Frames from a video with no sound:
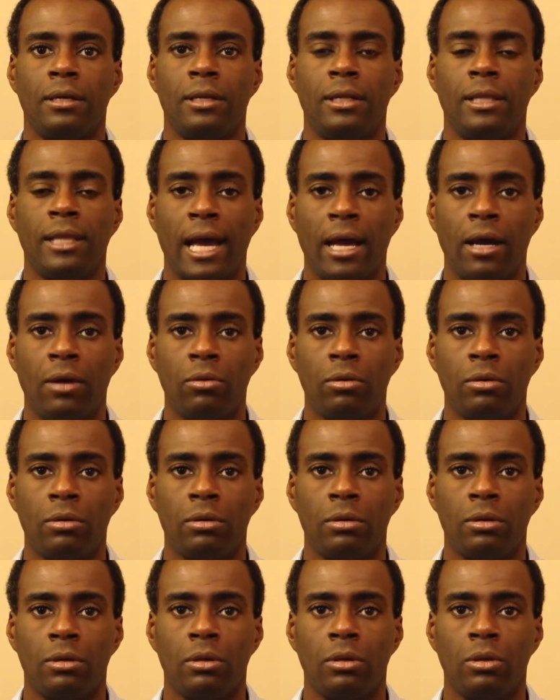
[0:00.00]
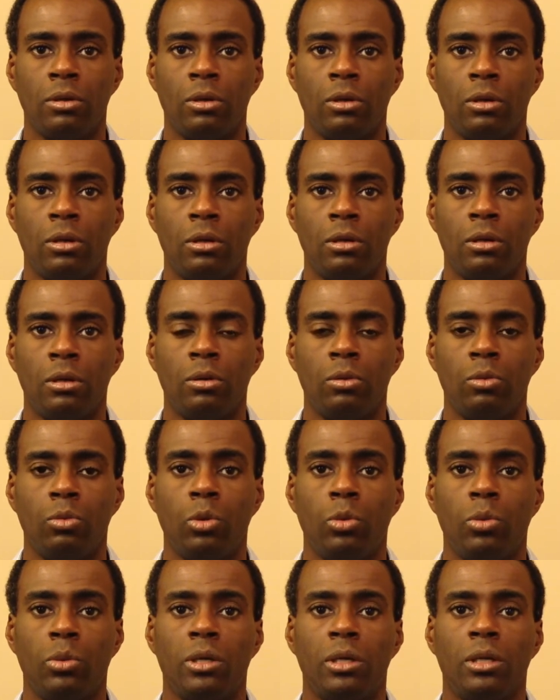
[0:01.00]
Now,
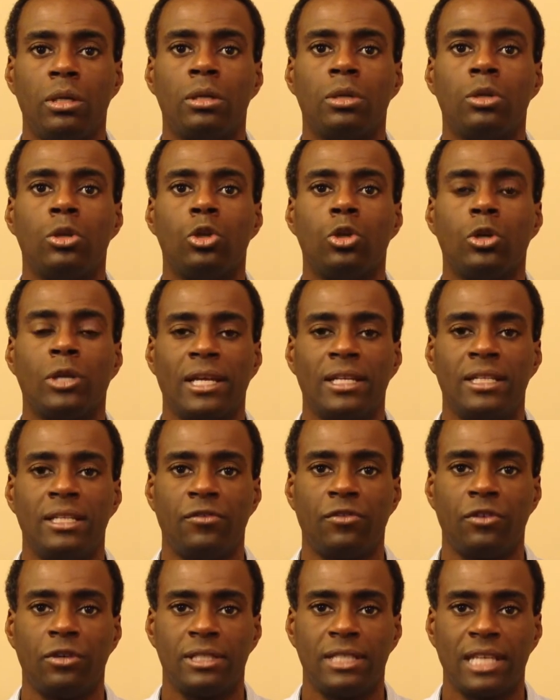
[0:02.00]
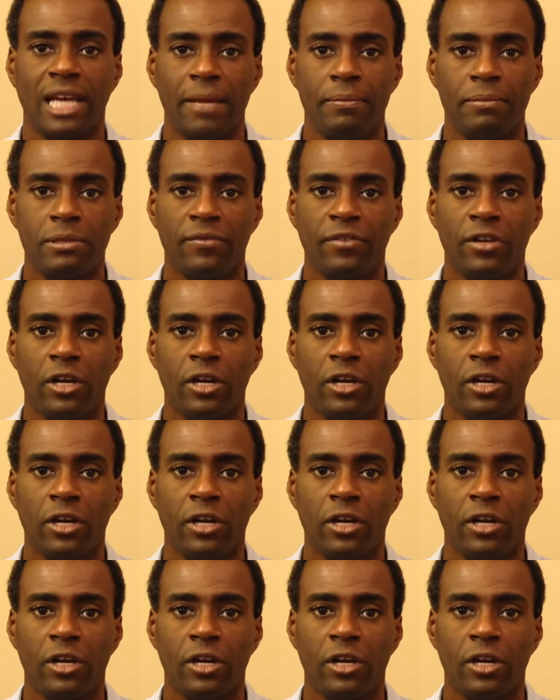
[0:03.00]
we will look at different types of